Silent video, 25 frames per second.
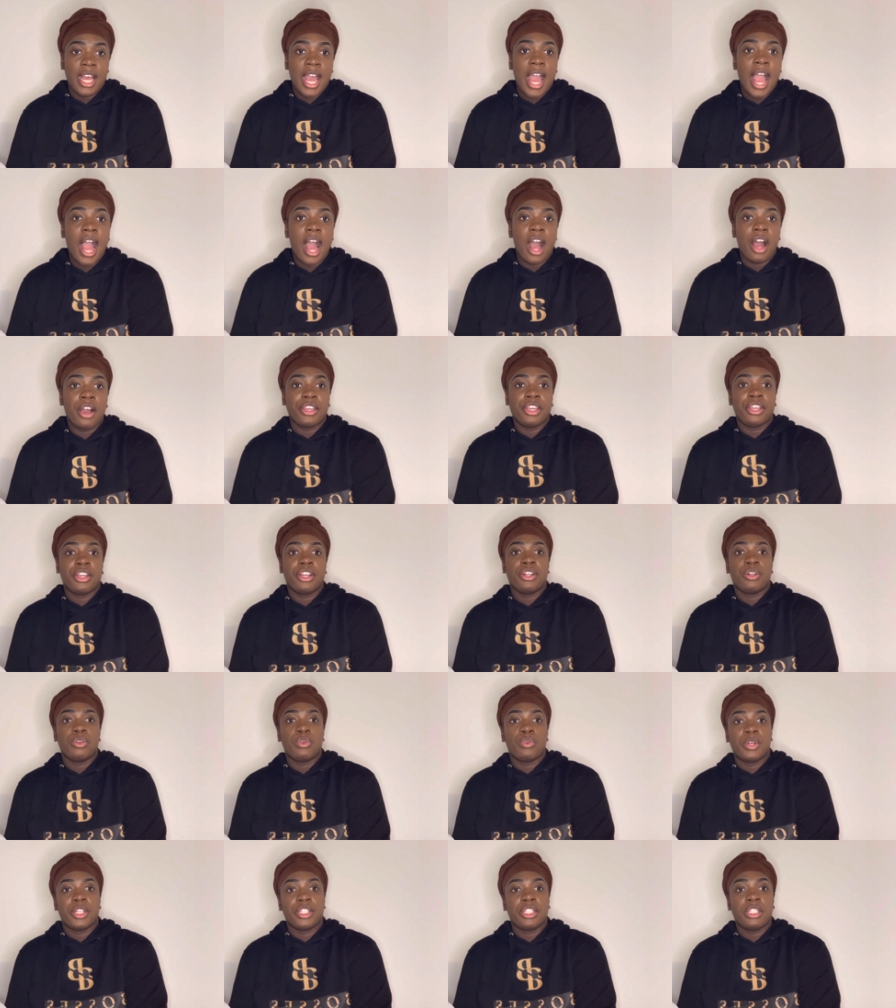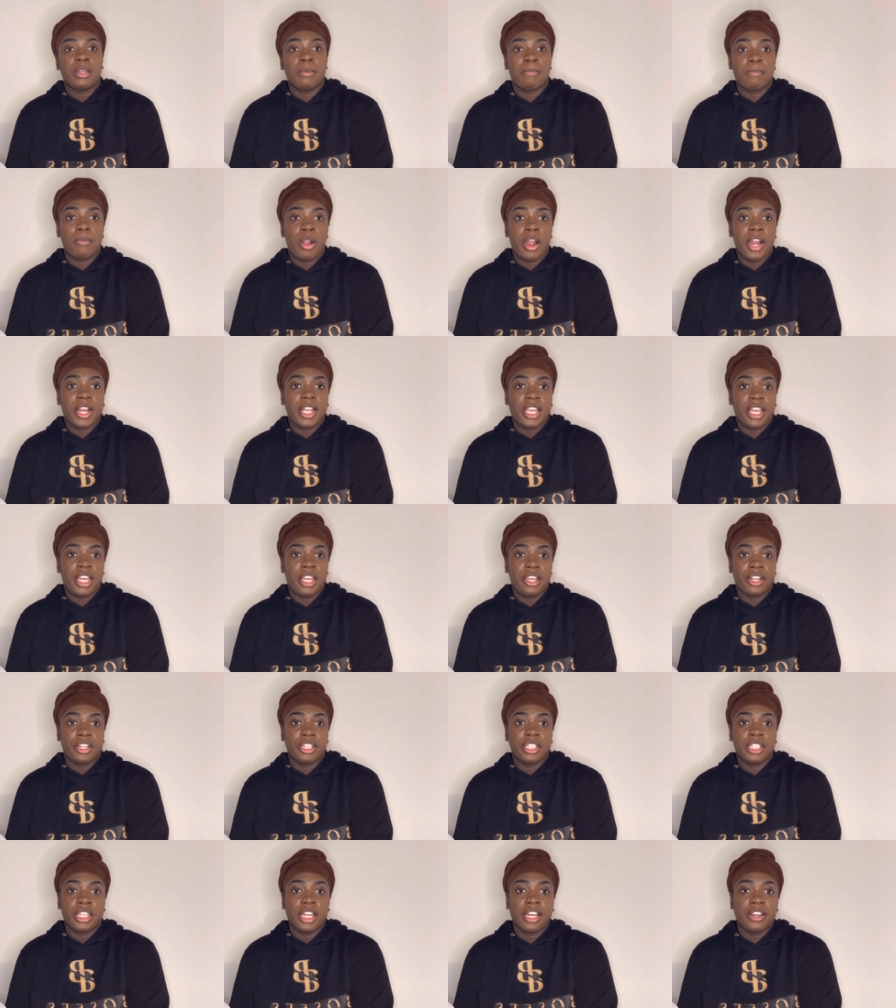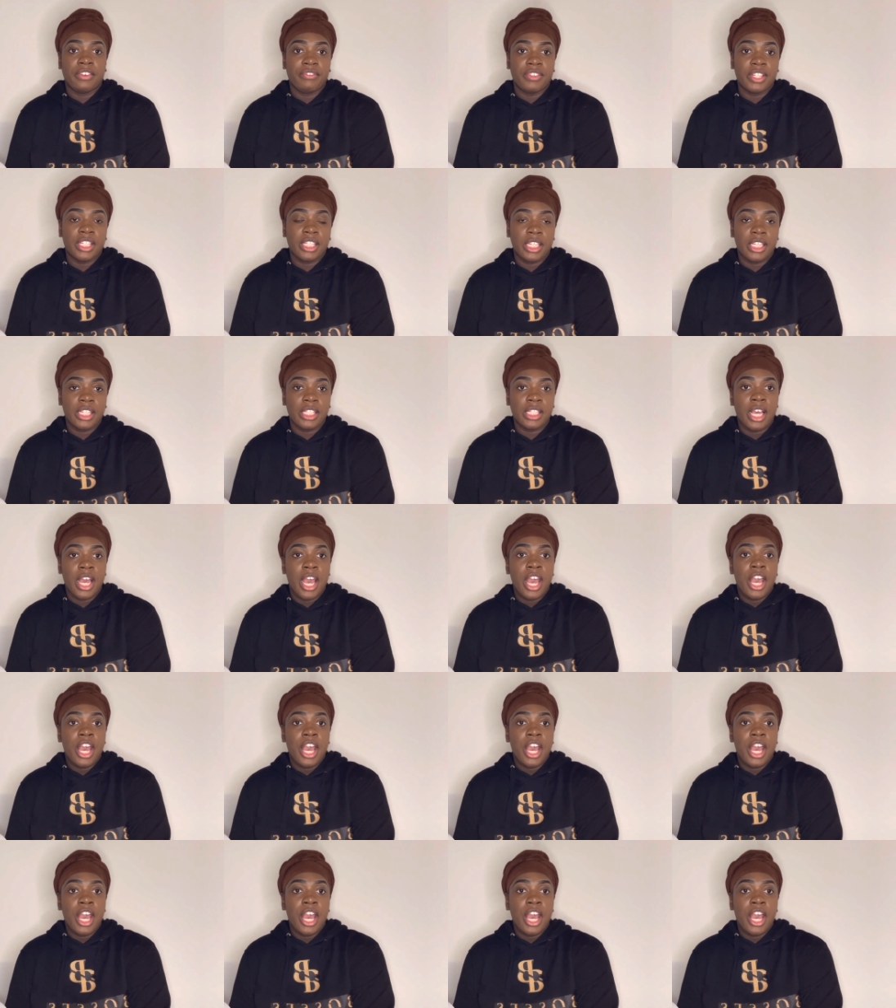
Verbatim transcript: How you're going to market your services?